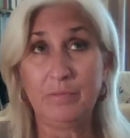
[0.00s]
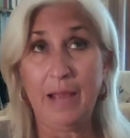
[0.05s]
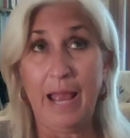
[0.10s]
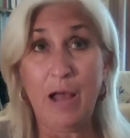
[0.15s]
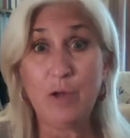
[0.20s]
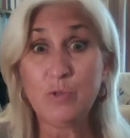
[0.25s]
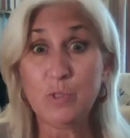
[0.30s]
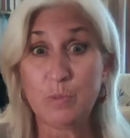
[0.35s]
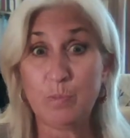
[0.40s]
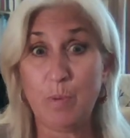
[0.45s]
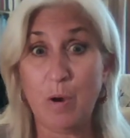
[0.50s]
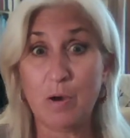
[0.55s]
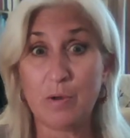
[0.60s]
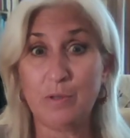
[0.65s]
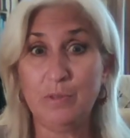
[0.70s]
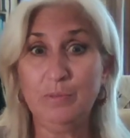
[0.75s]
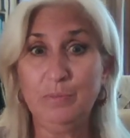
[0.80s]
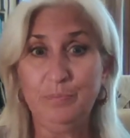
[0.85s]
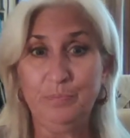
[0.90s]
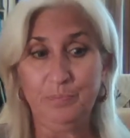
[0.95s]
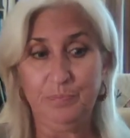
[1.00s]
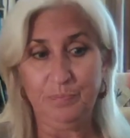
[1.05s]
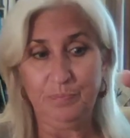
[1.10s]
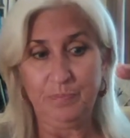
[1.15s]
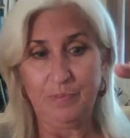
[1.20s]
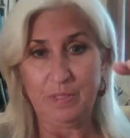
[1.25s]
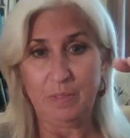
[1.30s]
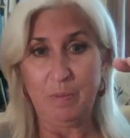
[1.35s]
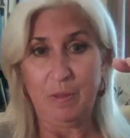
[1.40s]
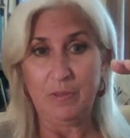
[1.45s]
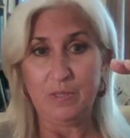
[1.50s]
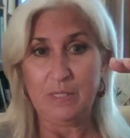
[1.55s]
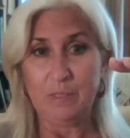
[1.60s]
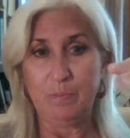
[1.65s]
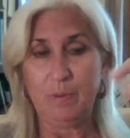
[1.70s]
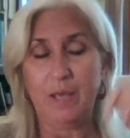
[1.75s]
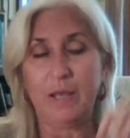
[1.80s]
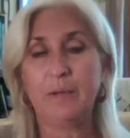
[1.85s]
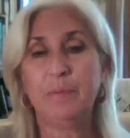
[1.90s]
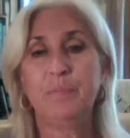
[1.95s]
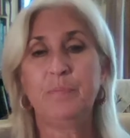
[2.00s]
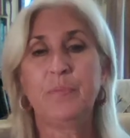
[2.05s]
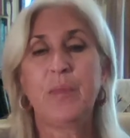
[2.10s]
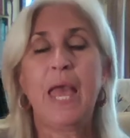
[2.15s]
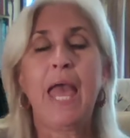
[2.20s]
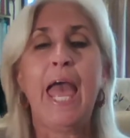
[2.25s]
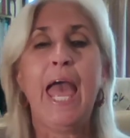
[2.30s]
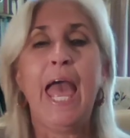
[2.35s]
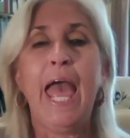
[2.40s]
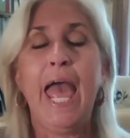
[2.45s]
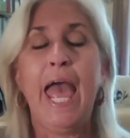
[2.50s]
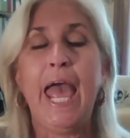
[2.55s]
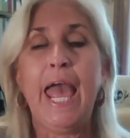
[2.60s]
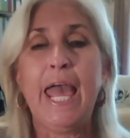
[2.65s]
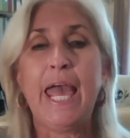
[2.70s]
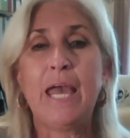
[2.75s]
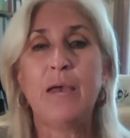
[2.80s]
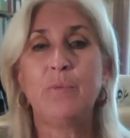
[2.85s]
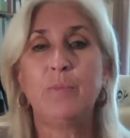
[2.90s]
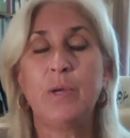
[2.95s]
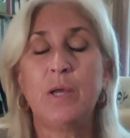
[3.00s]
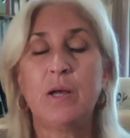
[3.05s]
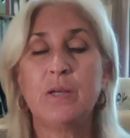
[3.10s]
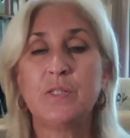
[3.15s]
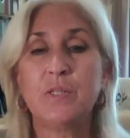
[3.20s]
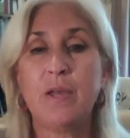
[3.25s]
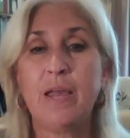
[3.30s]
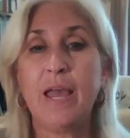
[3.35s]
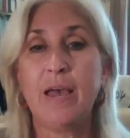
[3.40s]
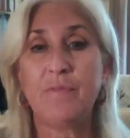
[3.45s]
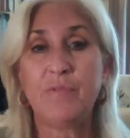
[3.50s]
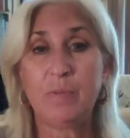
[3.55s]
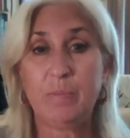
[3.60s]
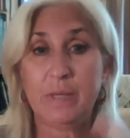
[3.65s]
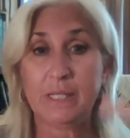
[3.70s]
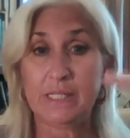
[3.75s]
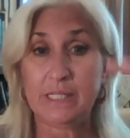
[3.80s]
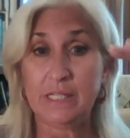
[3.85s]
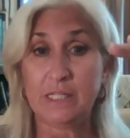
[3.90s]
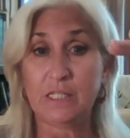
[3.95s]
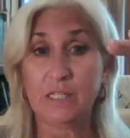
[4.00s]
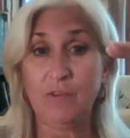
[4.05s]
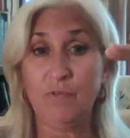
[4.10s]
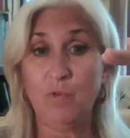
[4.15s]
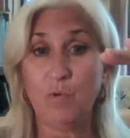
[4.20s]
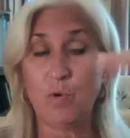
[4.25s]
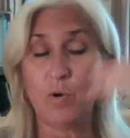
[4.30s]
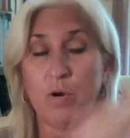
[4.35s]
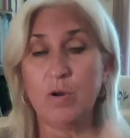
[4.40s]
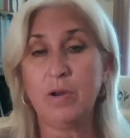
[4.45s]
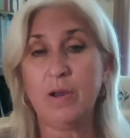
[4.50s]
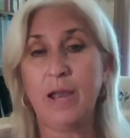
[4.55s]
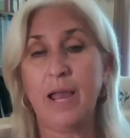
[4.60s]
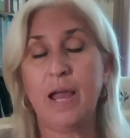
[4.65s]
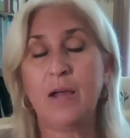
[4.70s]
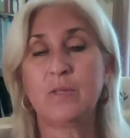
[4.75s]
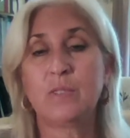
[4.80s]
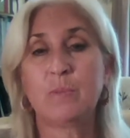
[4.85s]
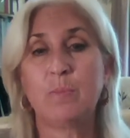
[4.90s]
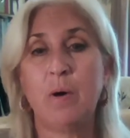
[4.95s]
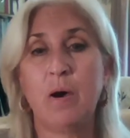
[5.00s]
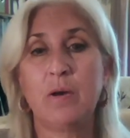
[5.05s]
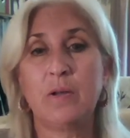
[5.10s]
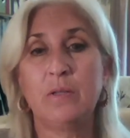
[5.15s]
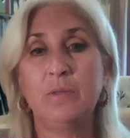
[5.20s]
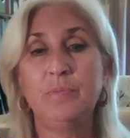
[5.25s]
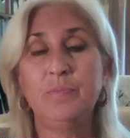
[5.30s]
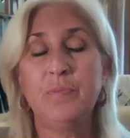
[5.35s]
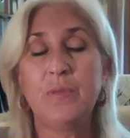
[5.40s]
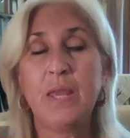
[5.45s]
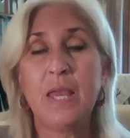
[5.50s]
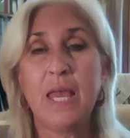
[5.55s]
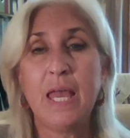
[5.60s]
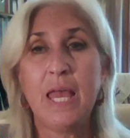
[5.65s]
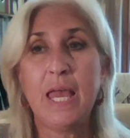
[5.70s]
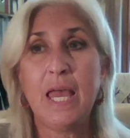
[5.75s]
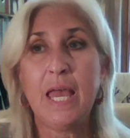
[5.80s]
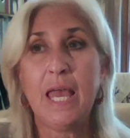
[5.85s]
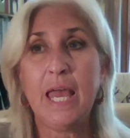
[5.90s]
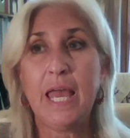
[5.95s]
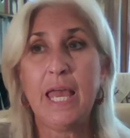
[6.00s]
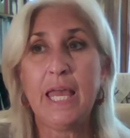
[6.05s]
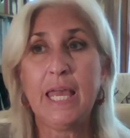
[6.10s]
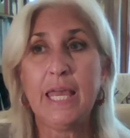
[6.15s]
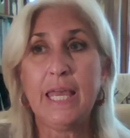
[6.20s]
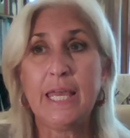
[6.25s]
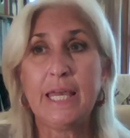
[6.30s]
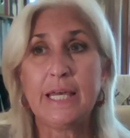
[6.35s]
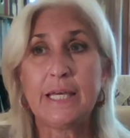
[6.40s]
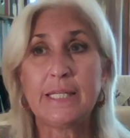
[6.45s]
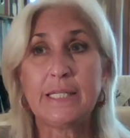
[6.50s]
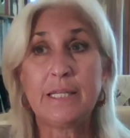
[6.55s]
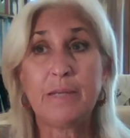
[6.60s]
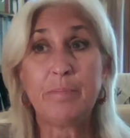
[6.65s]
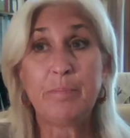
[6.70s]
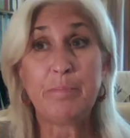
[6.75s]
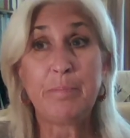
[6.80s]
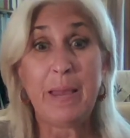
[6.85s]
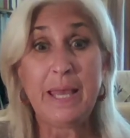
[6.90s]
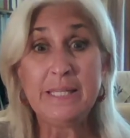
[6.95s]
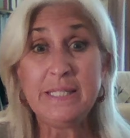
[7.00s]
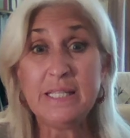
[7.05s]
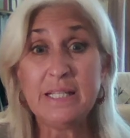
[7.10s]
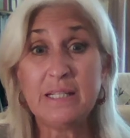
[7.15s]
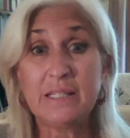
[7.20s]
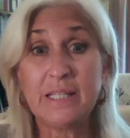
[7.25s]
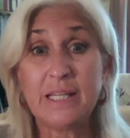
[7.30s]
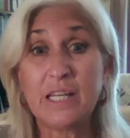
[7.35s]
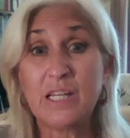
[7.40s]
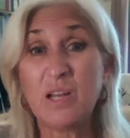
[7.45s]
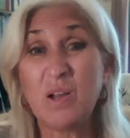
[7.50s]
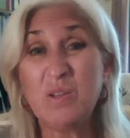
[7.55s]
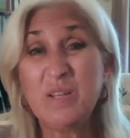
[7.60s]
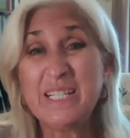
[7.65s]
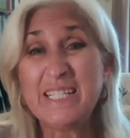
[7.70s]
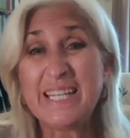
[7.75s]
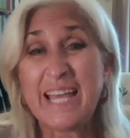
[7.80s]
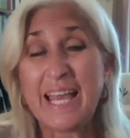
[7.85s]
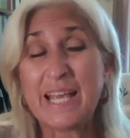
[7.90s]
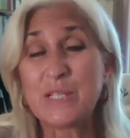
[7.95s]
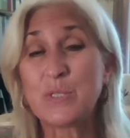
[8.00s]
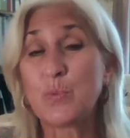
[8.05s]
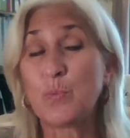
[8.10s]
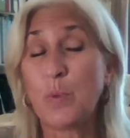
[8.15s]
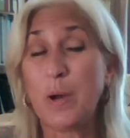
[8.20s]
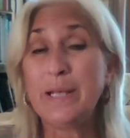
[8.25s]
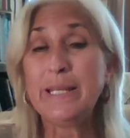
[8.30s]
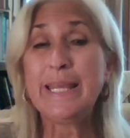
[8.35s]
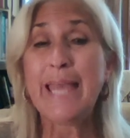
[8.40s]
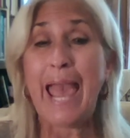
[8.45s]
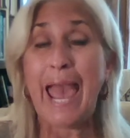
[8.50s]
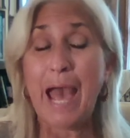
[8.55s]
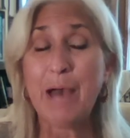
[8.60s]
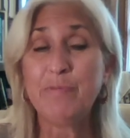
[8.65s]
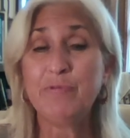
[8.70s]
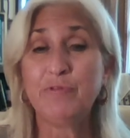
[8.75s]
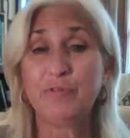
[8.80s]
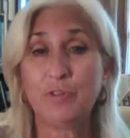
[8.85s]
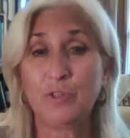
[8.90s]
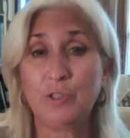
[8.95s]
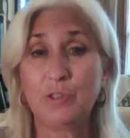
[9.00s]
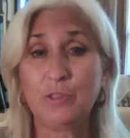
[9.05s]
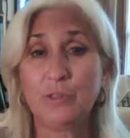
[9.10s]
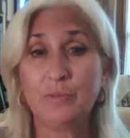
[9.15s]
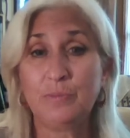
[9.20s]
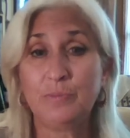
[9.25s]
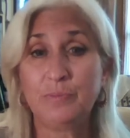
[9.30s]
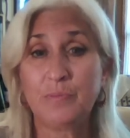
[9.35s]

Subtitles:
ounce bottle. It's about this big. And we also have the big 64 ounce bottle. And basically, it only takes one capful